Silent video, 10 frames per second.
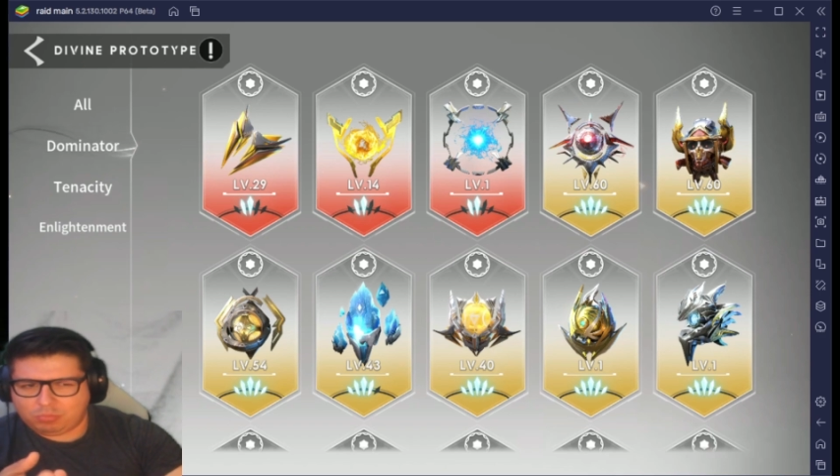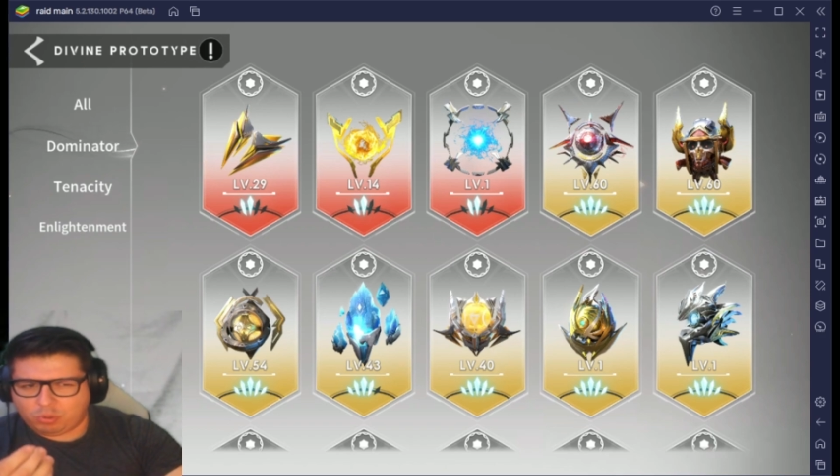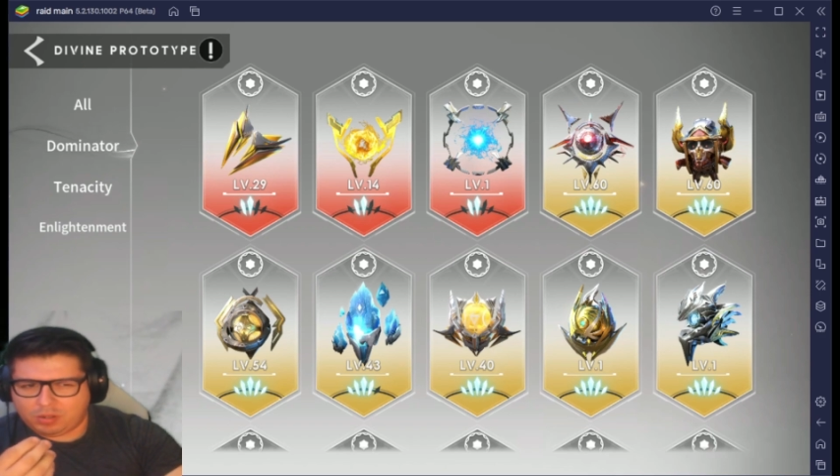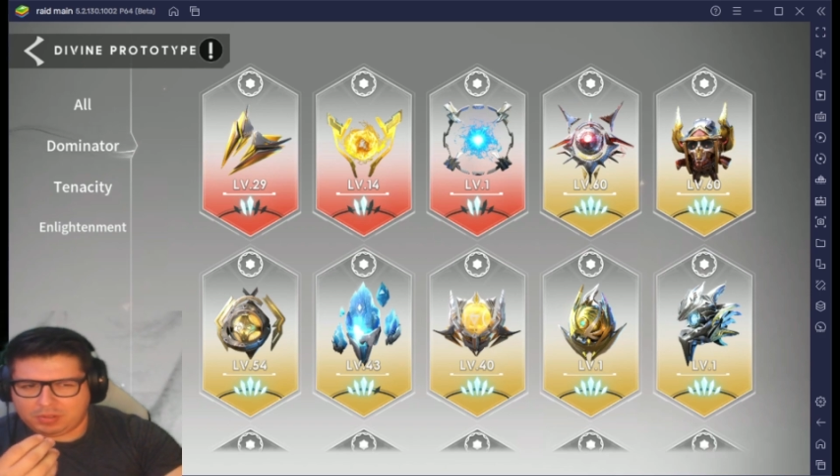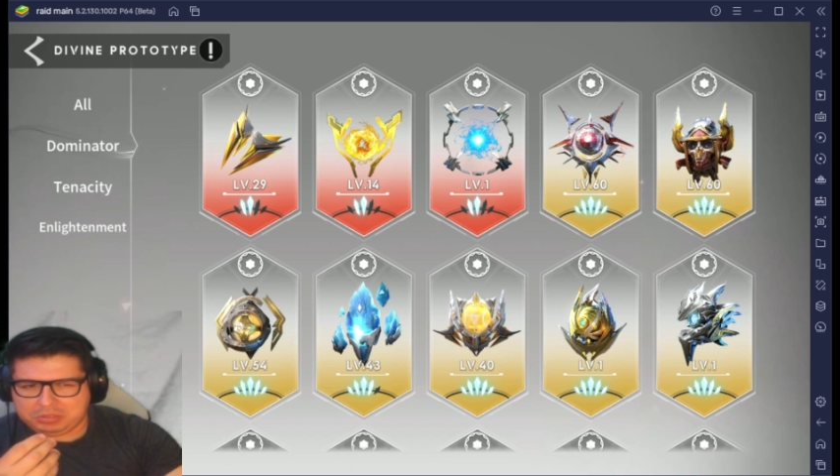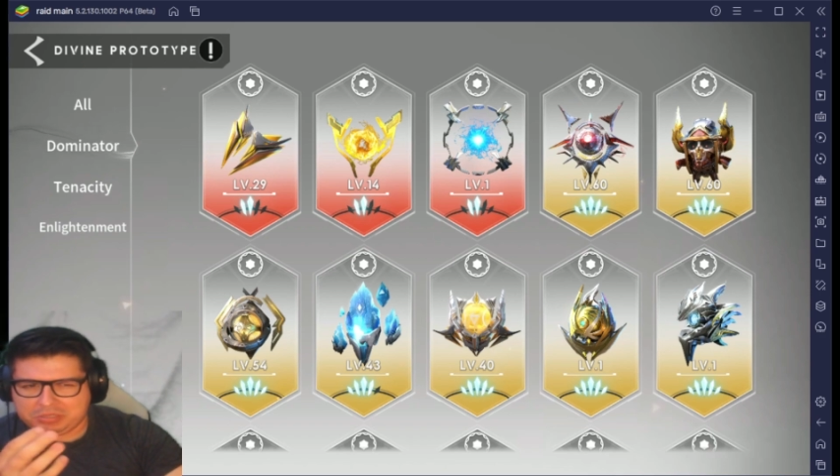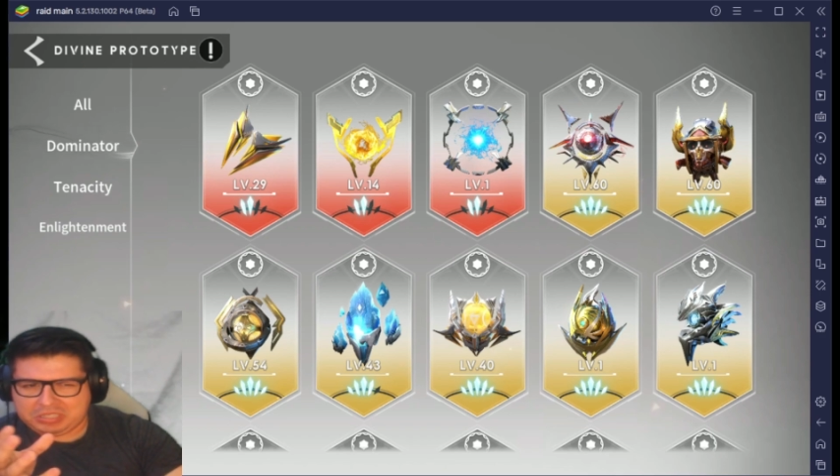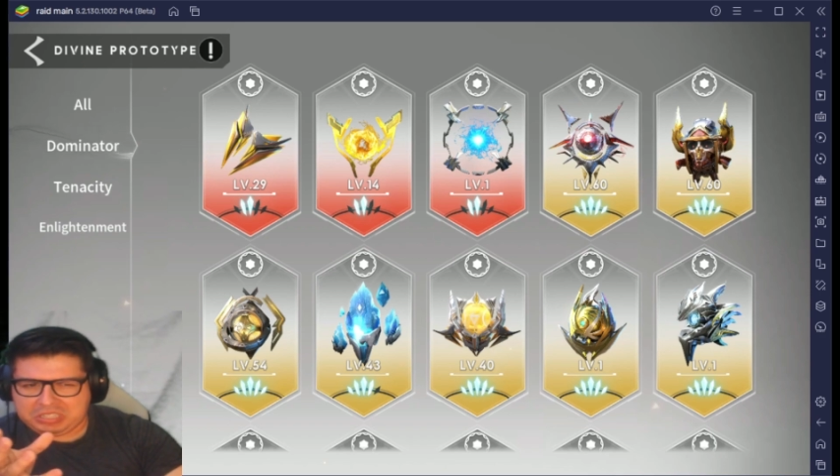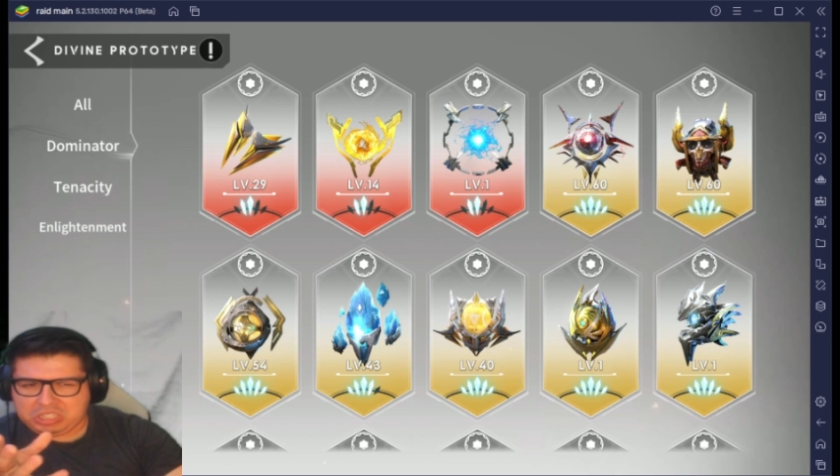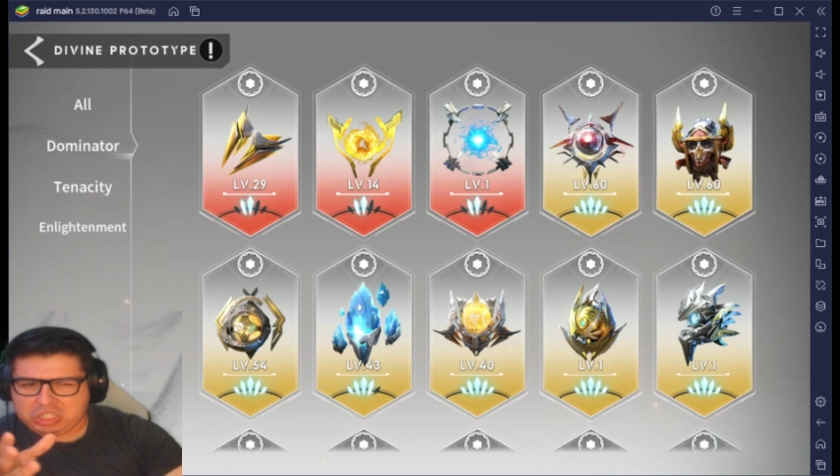more of a
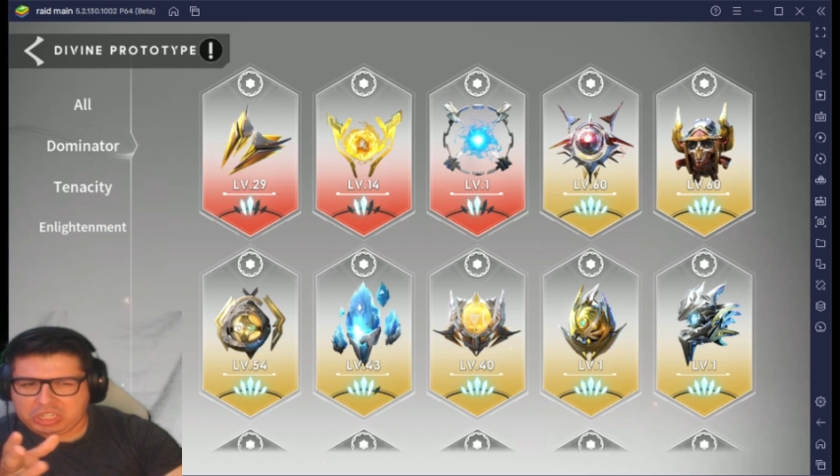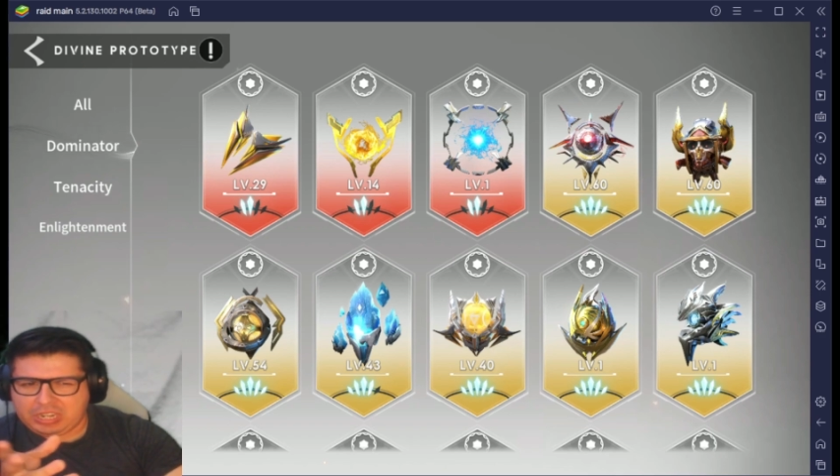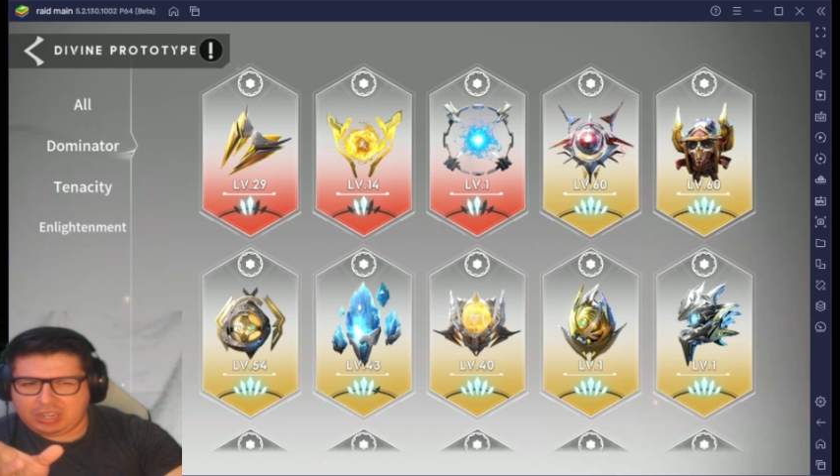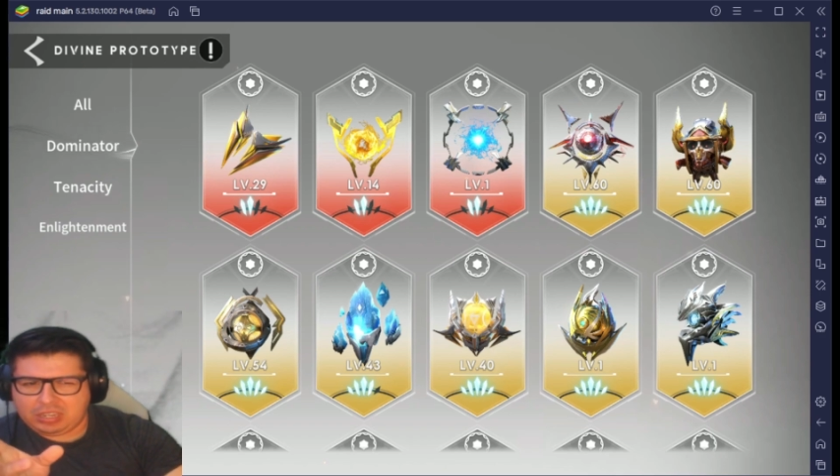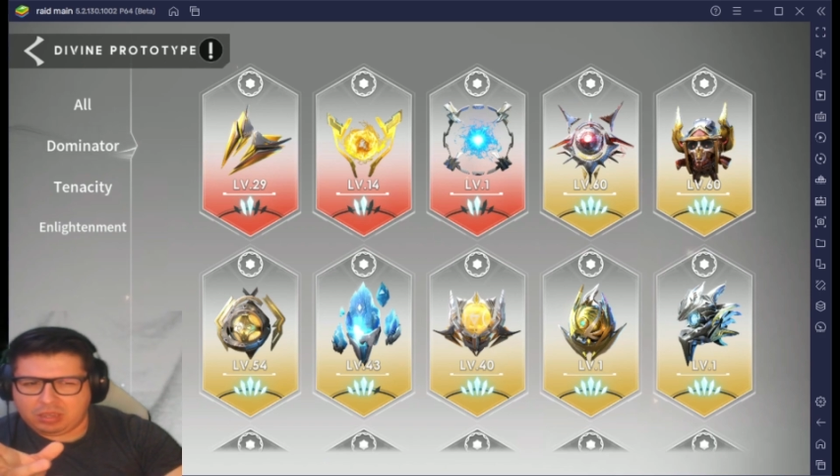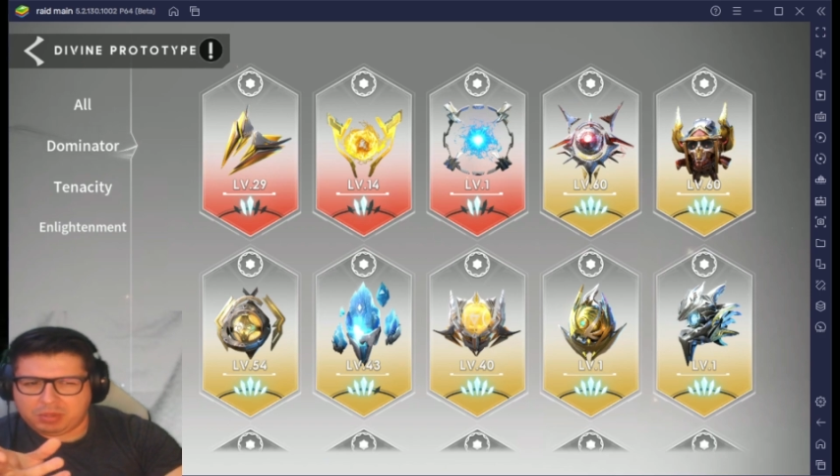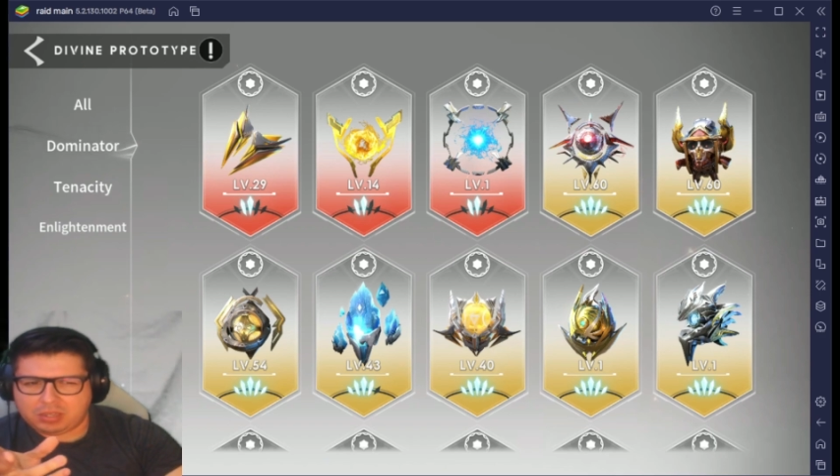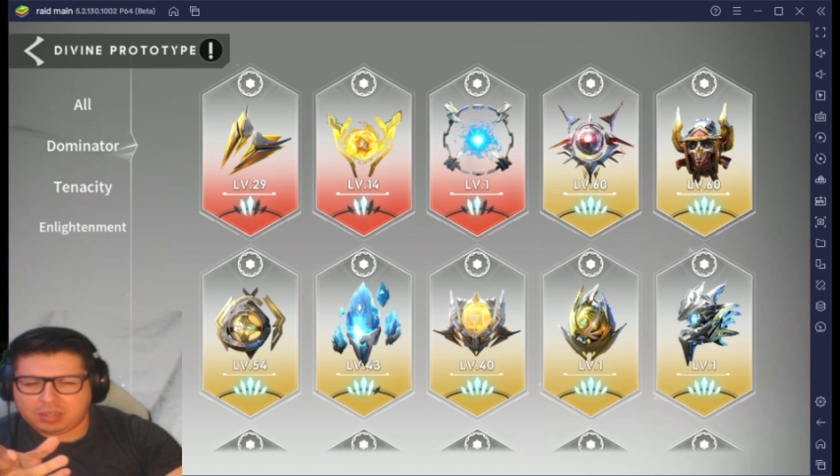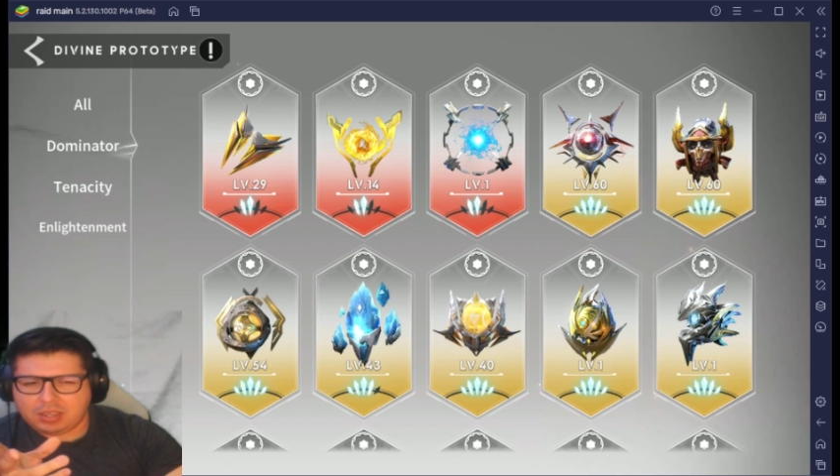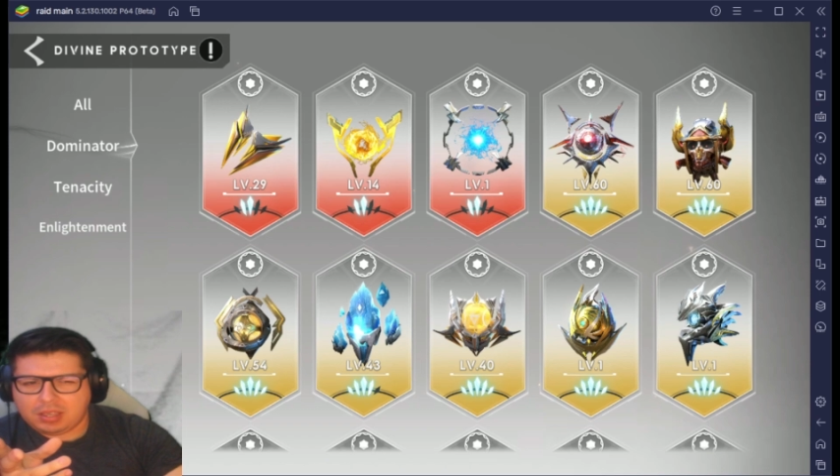cliche gimmick.